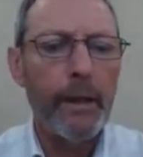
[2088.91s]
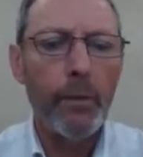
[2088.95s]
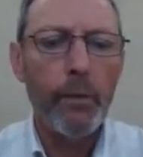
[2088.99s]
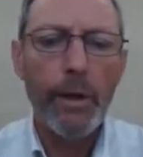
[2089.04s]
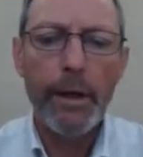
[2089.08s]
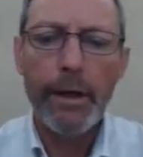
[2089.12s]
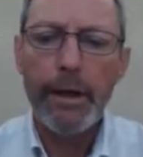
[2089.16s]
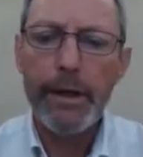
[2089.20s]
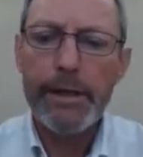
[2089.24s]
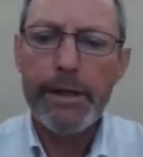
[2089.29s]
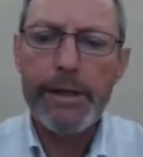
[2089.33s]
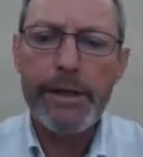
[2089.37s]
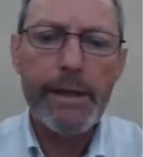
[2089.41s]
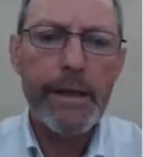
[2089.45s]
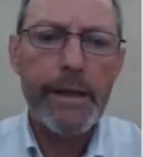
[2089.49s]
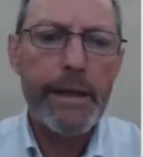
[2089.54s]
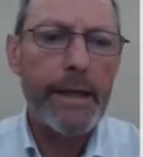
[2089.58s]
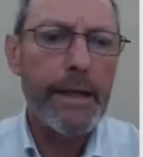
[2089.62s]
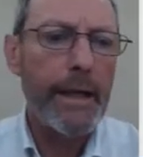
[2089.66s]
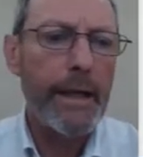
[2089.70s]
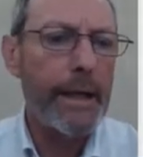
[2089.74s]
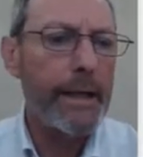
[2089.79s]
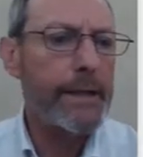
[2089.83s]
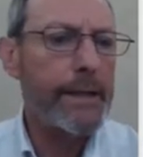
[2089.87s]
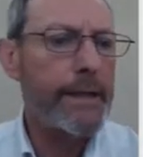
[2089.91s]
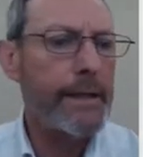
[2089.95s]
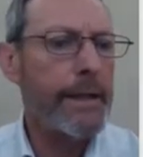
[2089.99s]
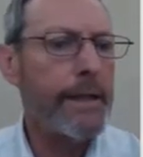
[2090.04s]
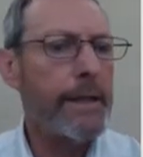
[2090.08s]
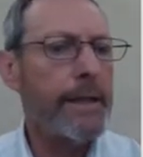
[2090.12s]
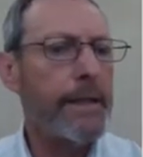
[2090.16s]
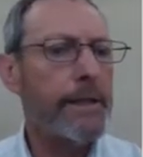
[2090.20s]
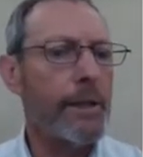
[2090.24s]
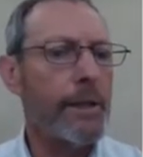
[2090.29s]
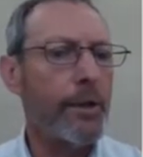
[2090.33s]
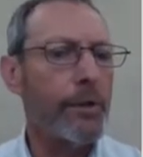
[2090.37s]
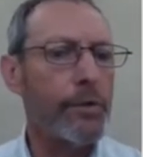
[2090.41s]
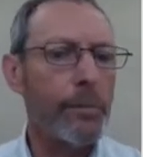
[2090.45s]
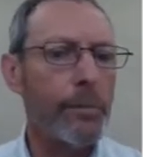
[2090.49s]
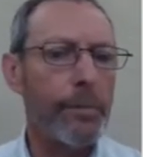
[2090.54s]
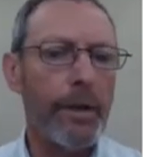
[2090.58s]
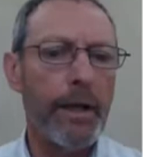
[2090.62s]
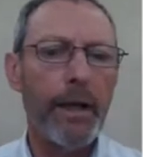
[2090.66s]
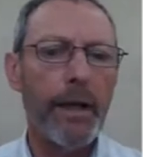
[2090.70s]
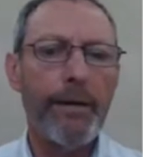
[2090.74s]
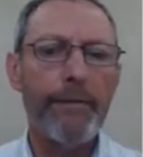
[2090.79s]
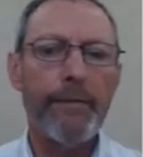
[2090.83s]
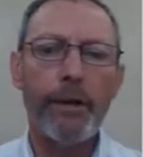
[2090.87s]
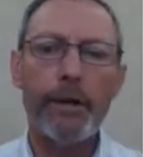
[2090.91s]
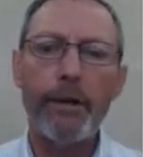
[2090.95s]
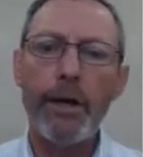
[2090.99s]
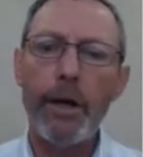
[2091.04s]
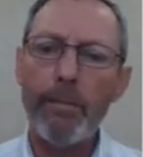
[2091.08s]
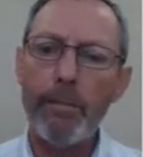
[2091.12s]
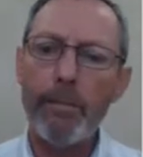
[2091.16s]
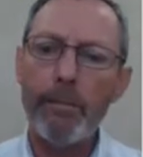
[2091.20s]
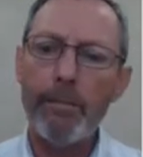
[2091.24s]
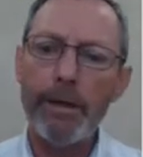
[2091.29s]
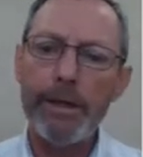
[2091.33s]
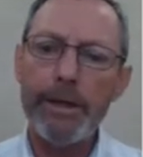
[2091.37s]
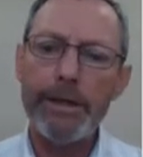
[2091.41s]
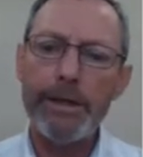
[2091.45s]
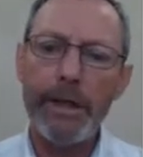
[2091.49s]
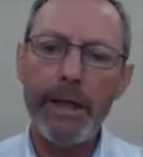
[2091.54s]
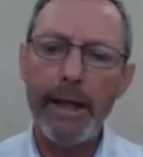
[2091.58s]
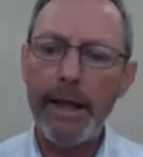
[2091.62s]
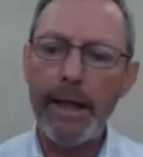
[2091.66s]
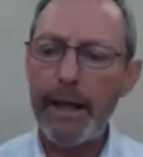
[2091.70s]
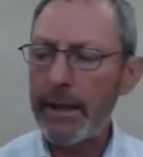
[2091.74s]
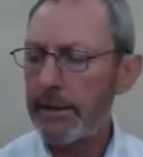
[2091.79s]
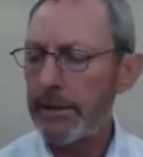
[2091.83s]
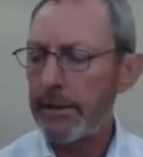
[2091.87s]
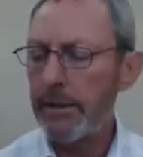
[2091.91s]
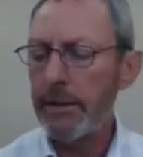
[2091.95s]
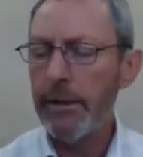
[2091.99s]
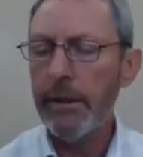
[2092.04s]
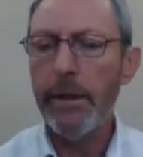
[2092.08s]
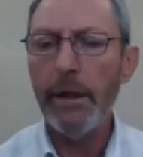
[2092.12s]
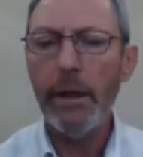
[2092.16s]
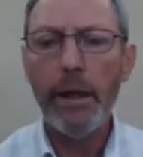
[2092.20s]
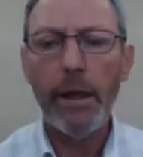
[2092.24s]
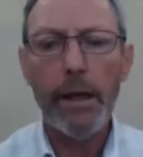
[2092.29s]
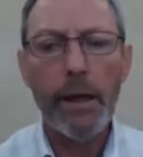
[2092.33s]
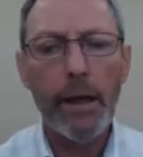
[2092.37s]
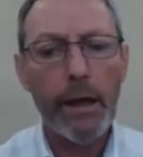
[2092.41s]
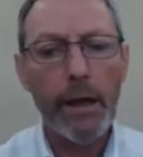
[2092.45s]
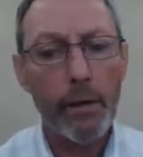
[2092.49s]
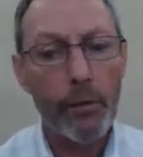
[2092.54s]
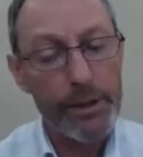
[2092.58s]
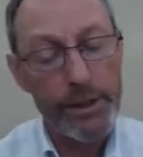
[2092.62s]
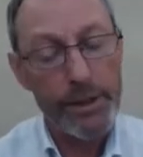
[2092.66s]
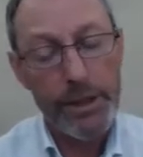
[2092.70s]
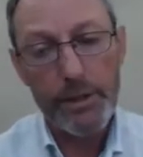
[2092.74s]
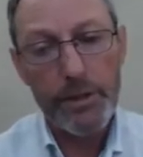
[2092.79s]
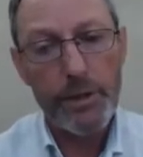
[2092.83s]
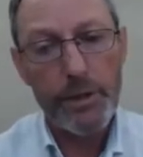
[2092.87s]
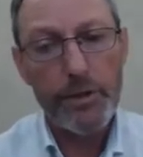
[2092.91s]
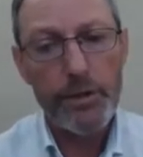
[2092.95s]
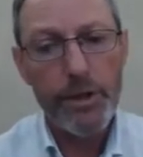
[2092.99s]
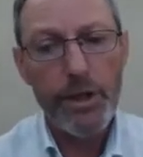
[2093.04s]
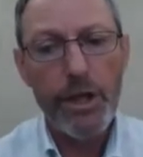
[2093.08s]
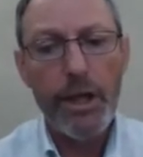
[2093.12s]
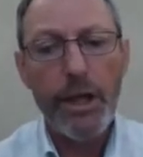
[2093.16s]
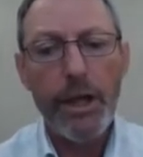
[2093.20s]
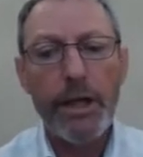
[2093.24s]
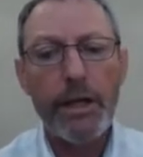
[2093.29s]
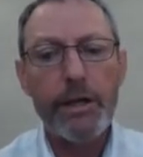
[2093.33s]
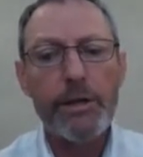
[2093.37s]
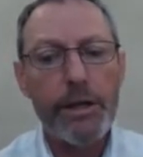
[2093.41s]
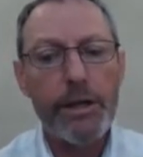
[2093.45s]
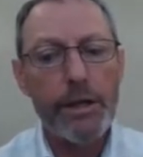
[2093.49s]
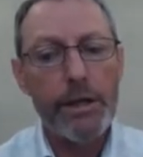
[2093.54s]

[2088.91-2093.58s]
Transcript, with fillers: One is the Anti-Social Behaviour Crime and Policing Act, which hasn't changed.